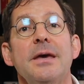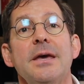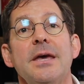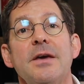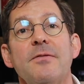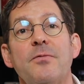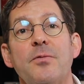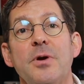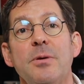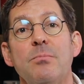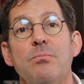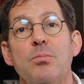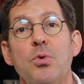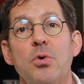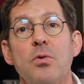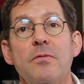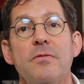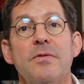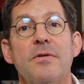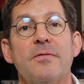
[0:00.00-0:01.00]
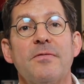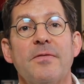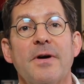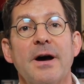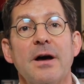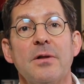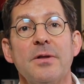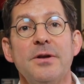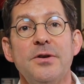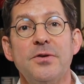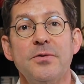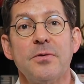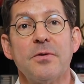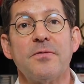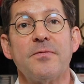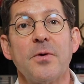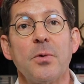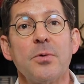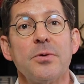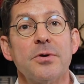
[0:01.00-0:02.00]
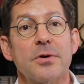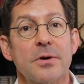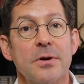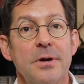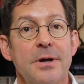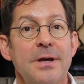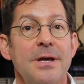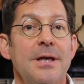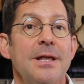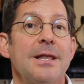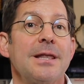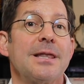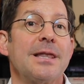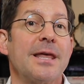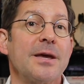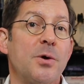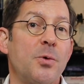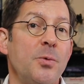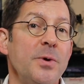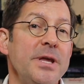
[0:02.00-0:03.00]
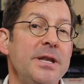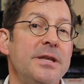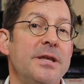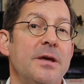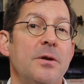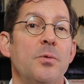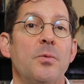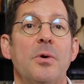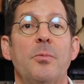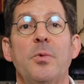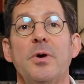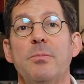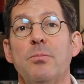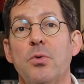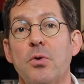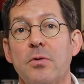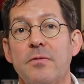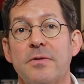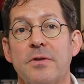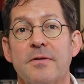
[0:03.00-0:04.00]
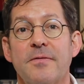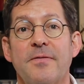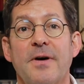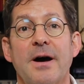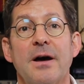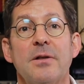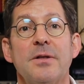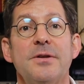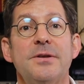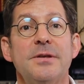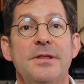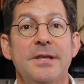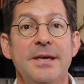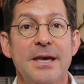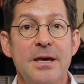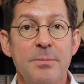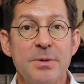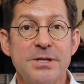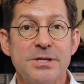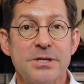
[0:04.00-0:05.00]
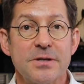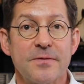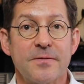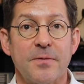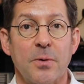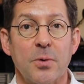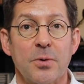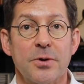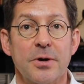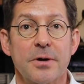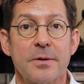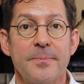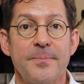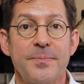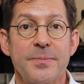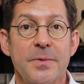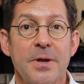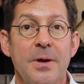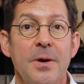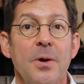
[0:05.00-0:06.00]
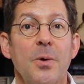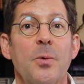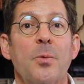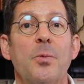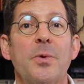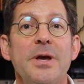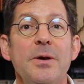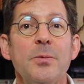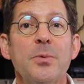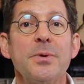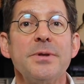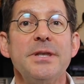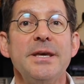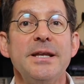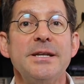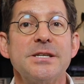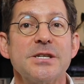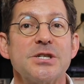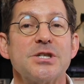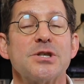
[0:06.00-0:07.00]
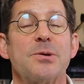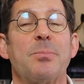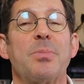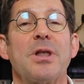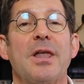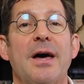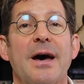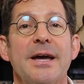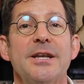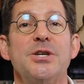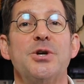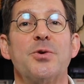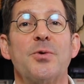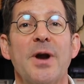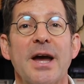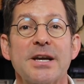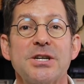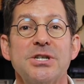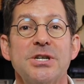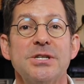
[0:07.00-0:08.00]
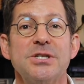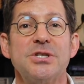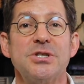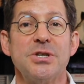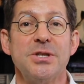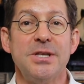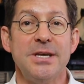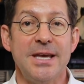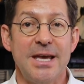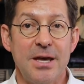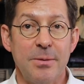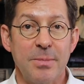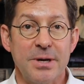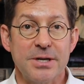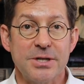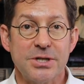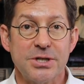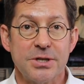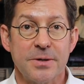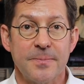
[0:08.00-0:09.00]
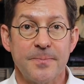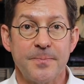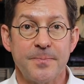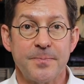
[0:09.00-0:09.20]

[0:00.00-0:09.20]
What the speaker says: If we move the file into a folder, like we did when we moved the file into the images folder, we will need to supply directions to the image.